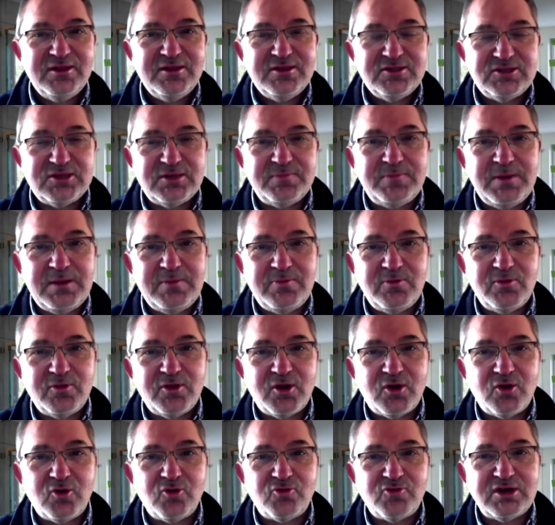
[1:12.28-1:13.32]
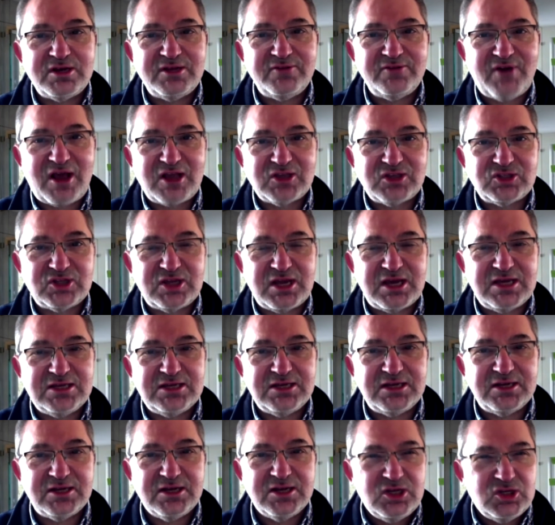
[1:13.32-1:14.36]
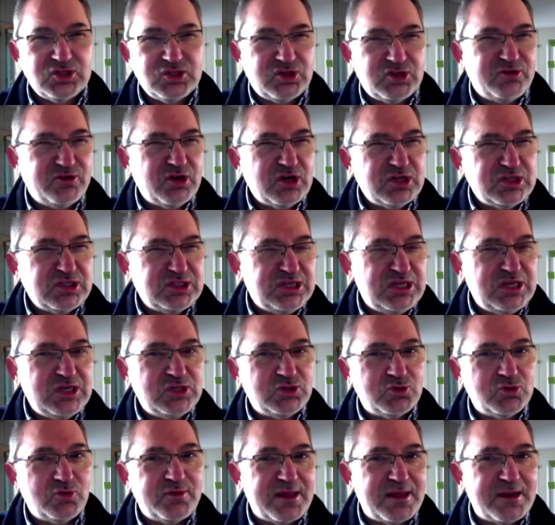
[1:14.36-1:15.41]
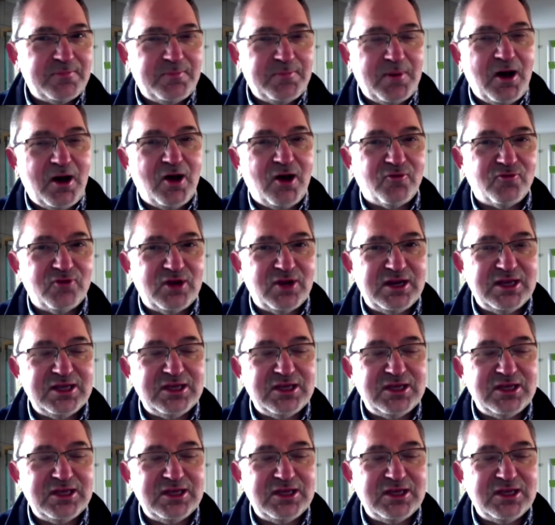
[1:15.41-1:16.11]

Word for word: to people that are already vaccinated. So you've got to tease all that apart, really,